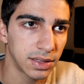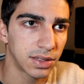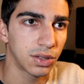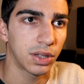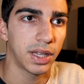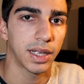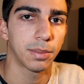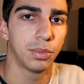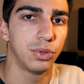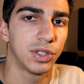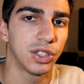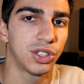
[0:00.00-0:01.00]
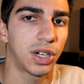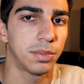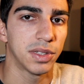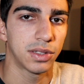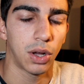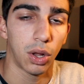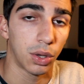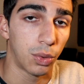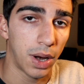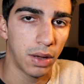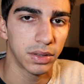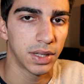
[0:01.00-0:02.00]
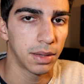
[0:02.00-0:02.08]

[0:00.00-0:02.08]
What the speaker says: It's not like boosting sharpness all around.